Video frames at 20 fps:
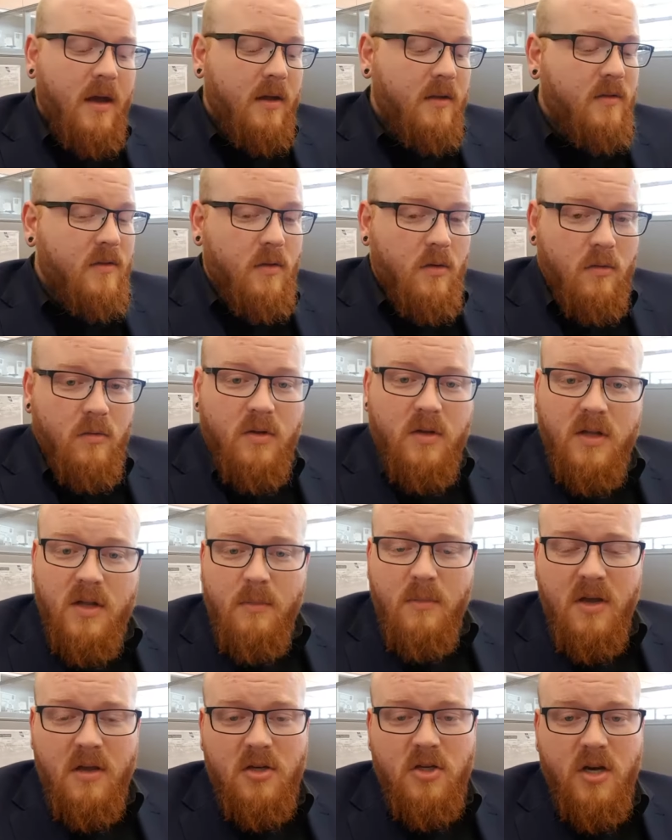So give
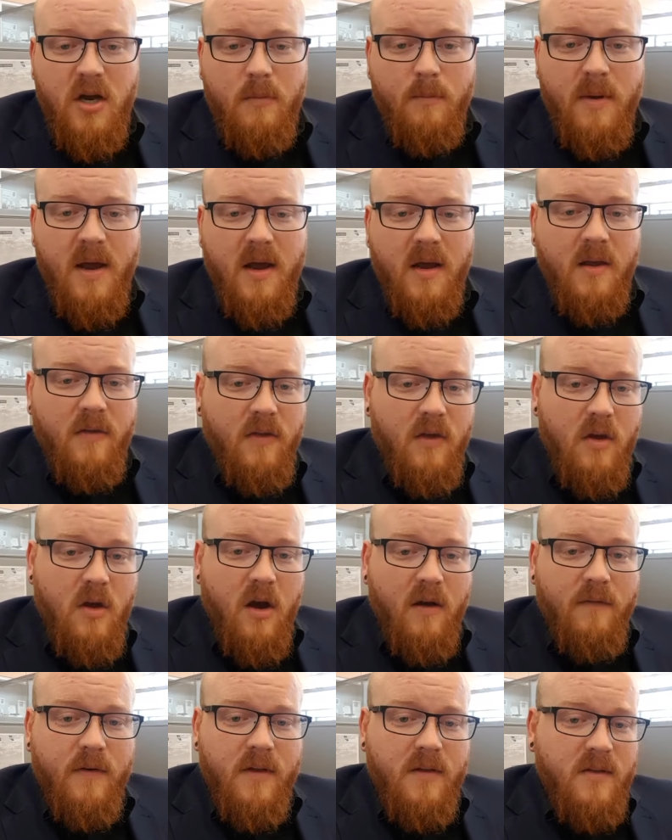me a shout back at the
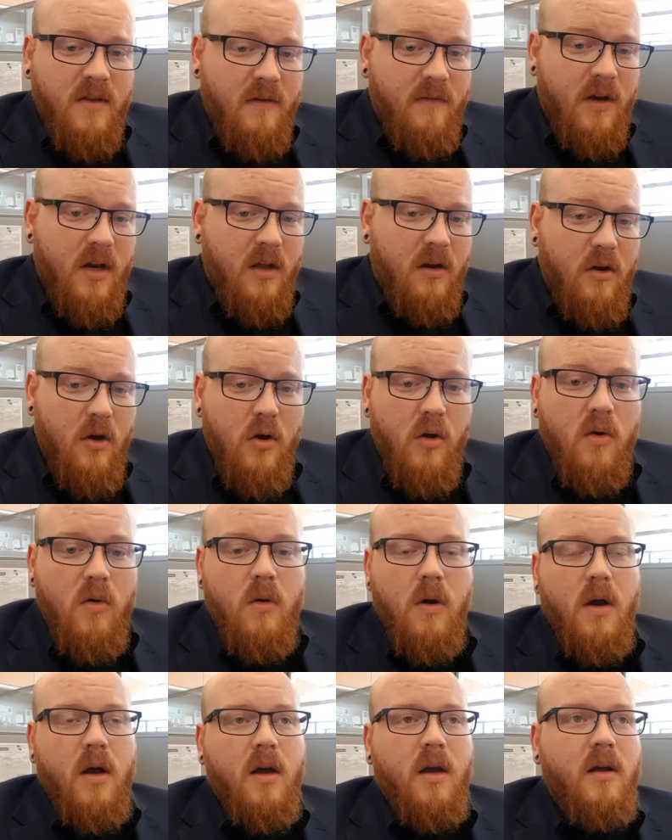office,
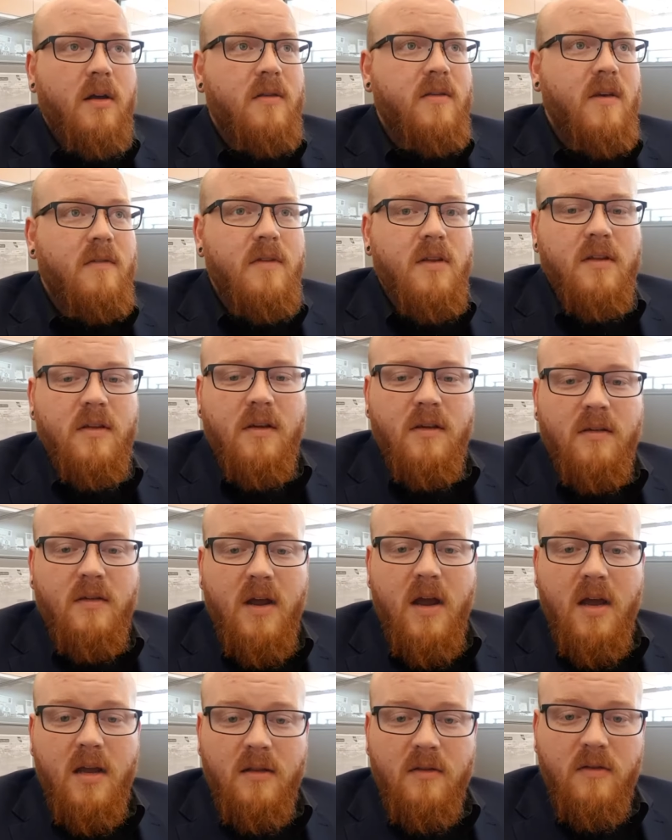
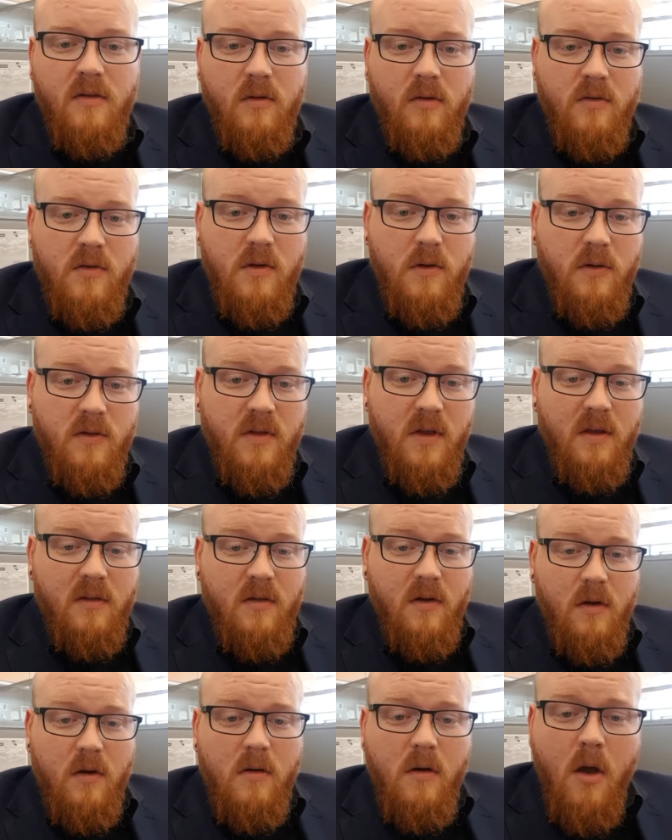
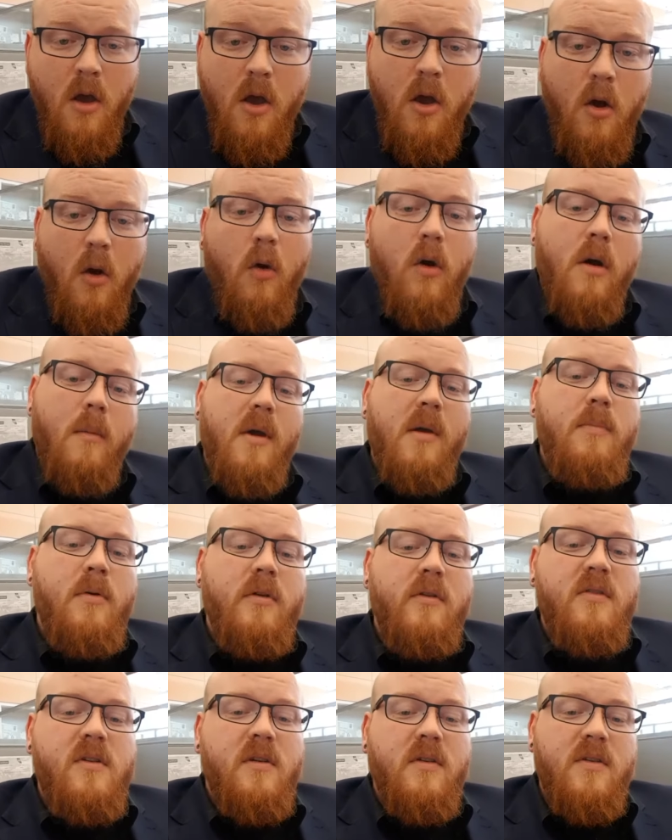780-769-0060, or on my
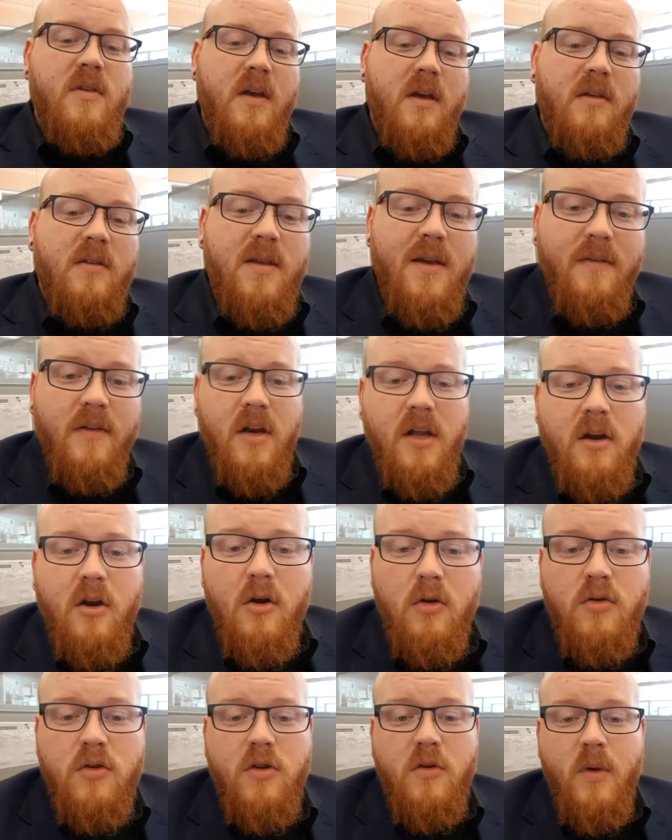personal cell,
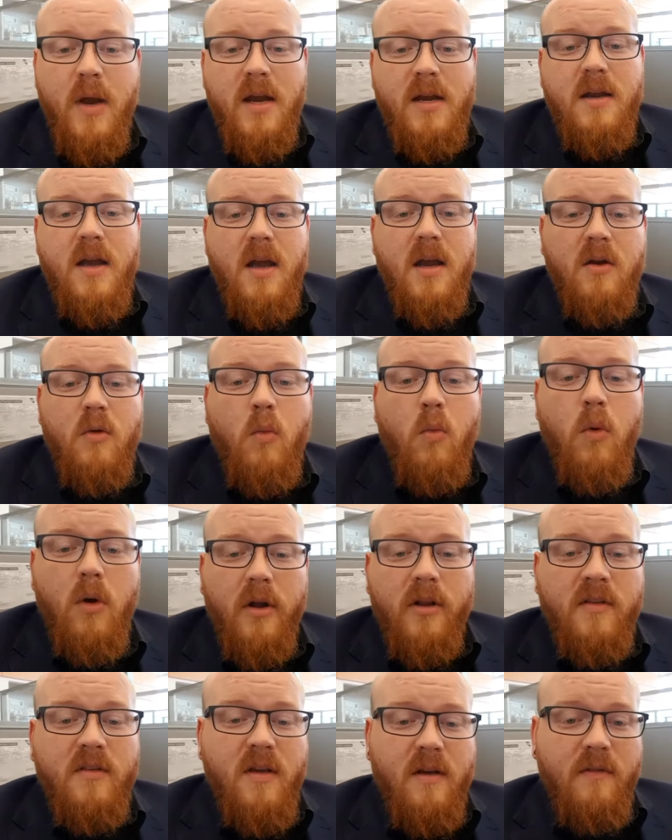
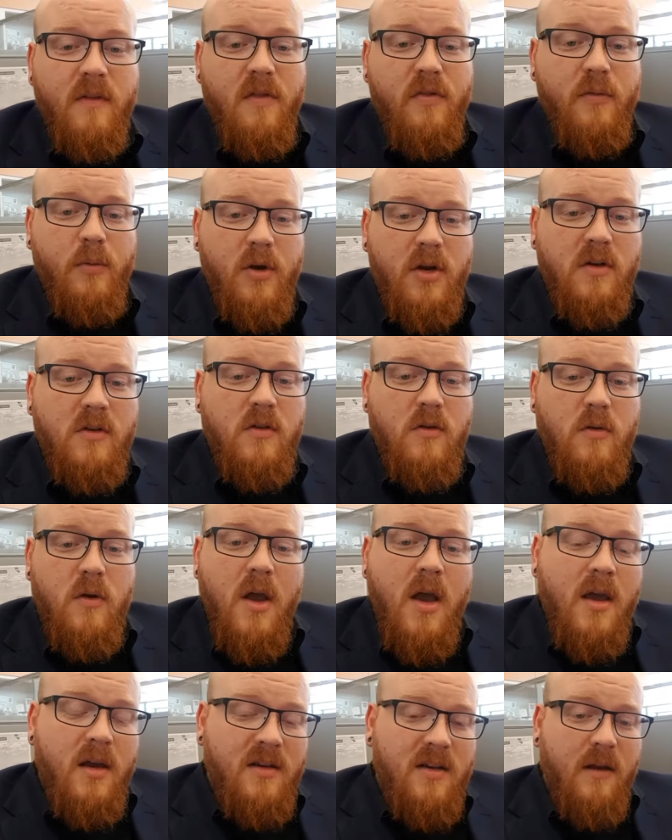780-289-1732.
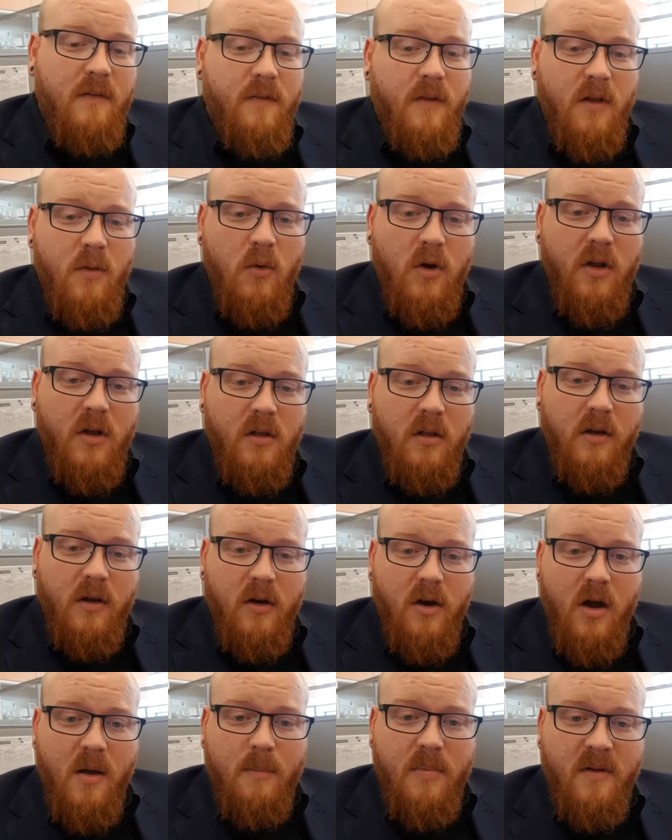Definitely want to
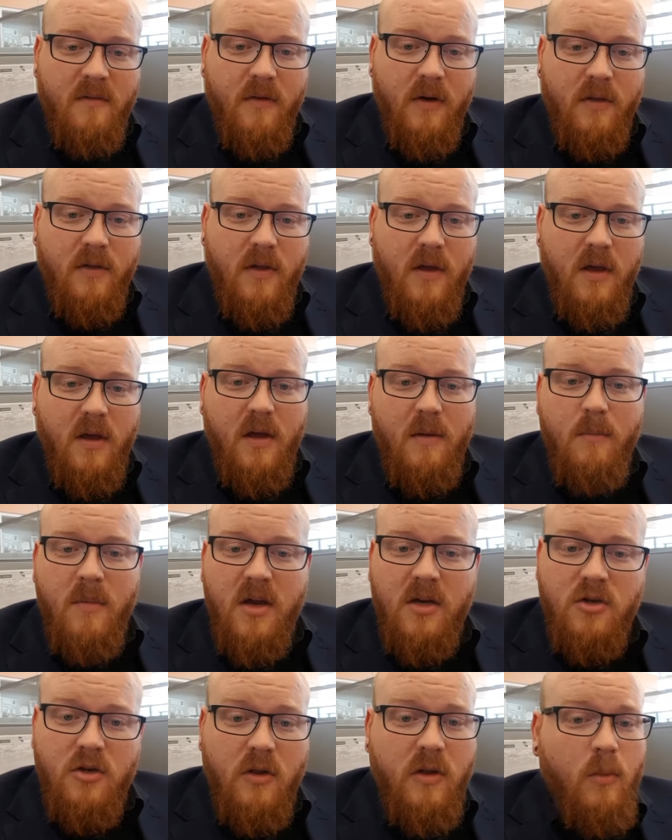clear up everything and
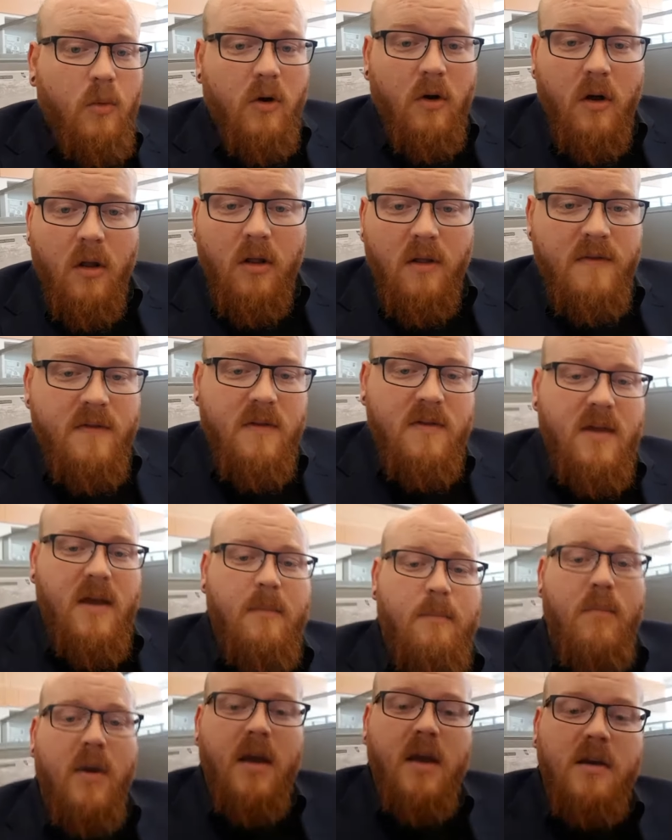make sure that we're all on the
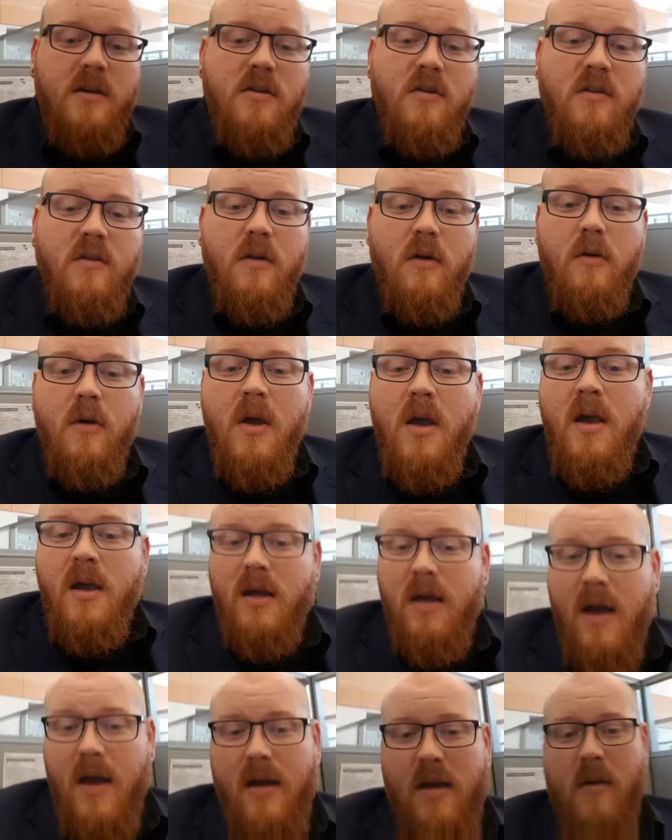same page. So
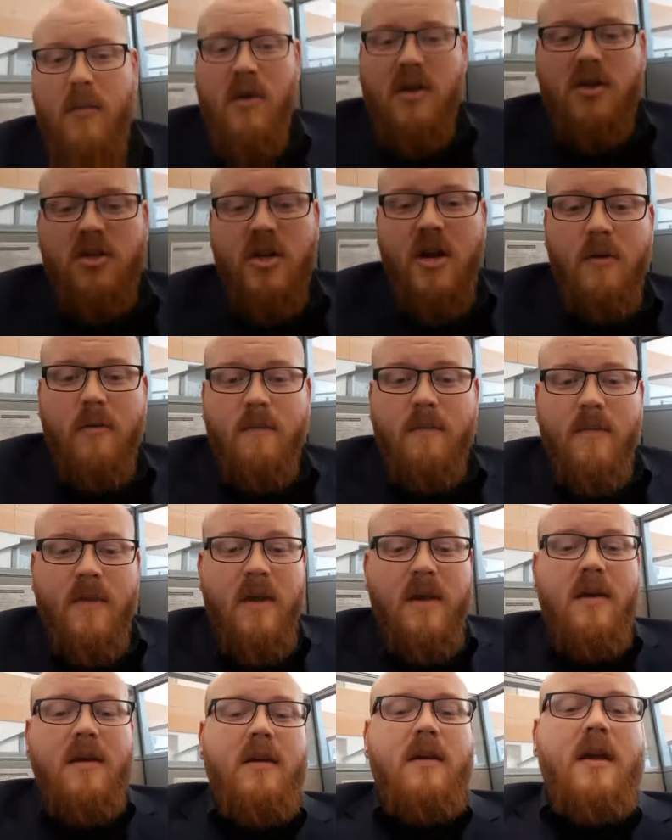yeah, give me a shout.
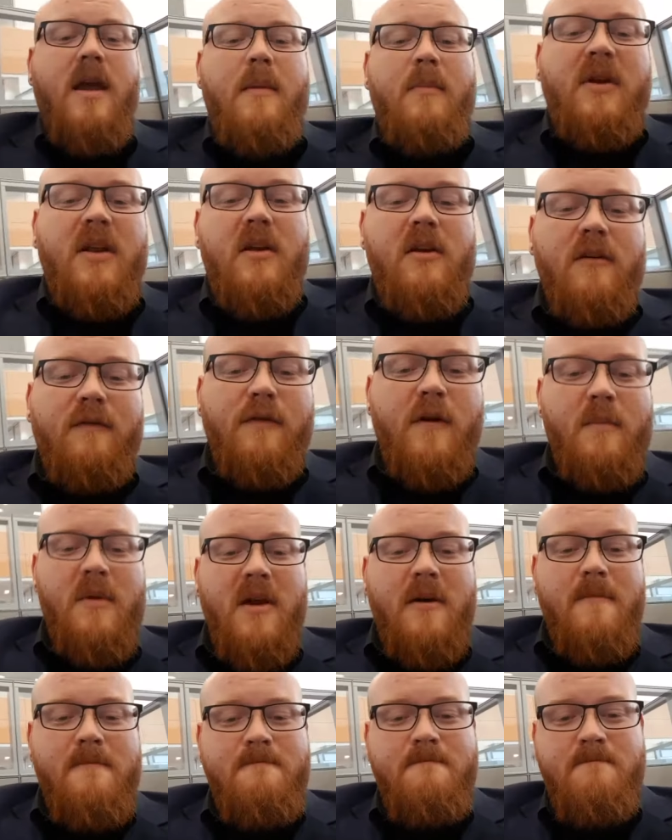Happy to hear from you.